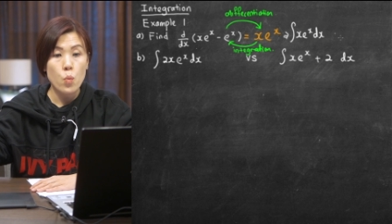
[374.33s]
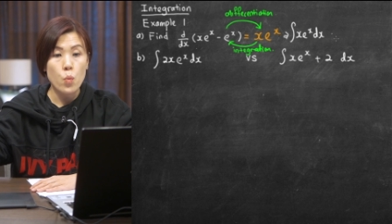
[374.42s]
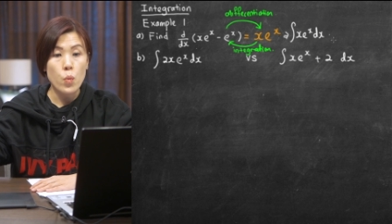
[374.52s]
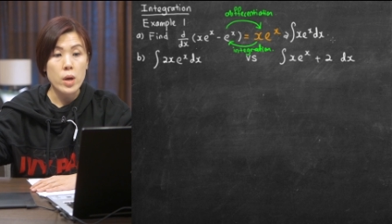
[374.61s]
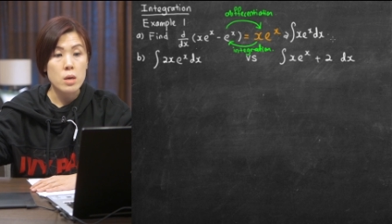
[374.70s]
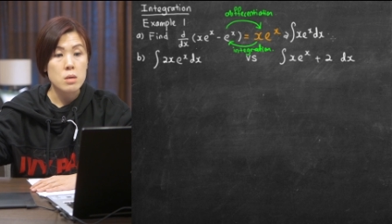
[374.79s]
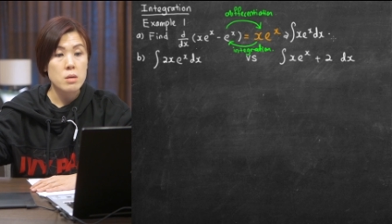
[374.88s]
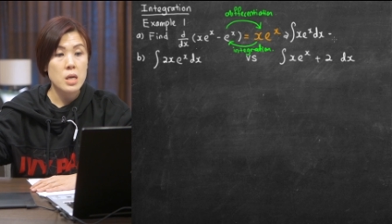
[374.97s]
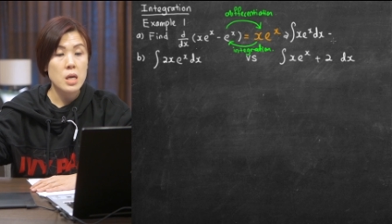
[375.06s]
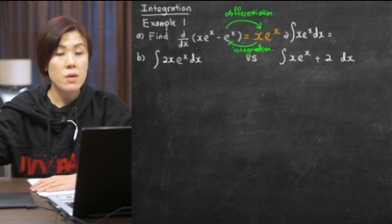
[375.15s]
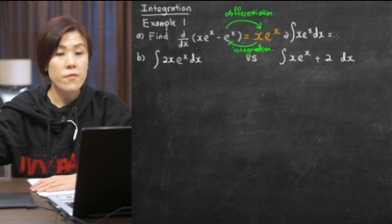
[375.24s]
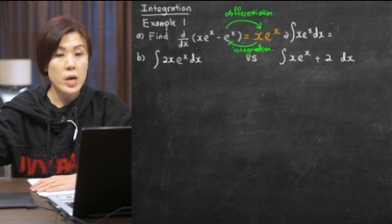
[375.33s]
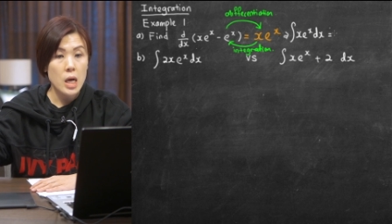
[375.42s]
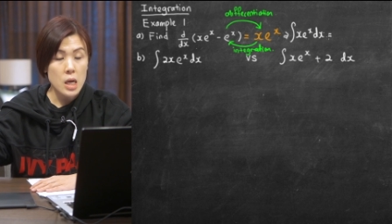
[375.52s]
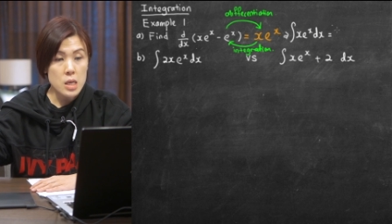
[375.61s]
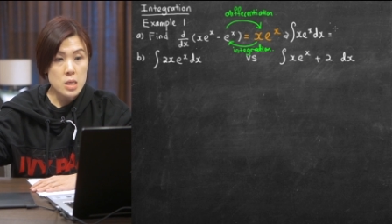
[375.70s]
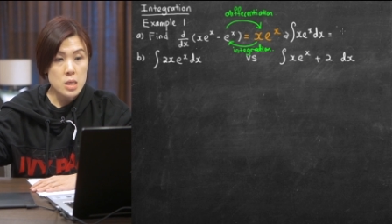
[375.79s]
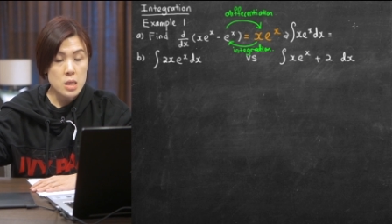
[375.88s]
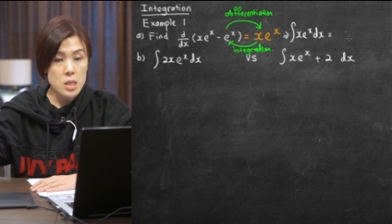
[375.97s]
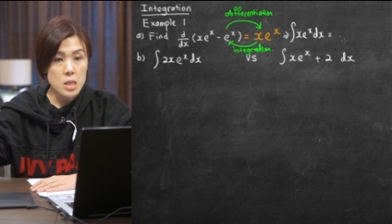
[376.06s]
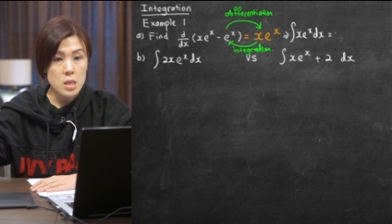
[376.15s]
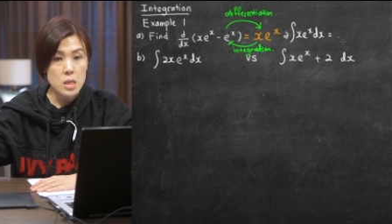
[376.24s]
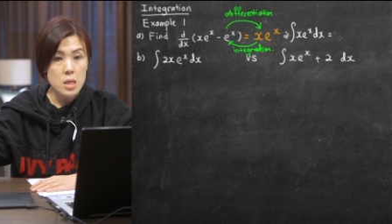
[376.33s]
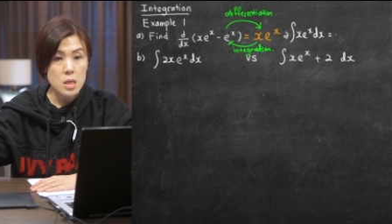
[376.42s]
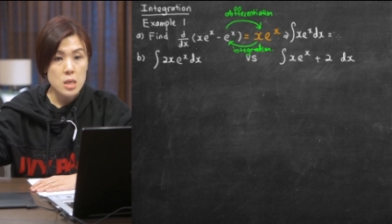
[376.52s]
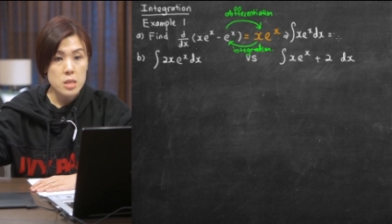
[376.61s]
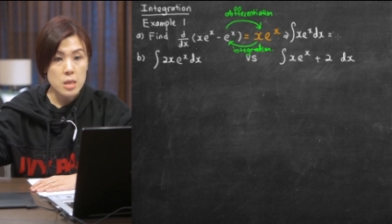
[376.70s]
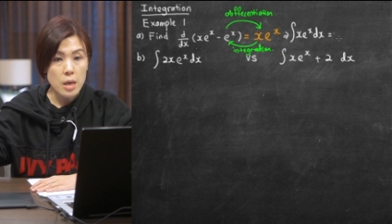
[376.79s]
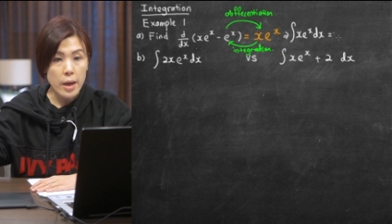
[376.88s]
will give us the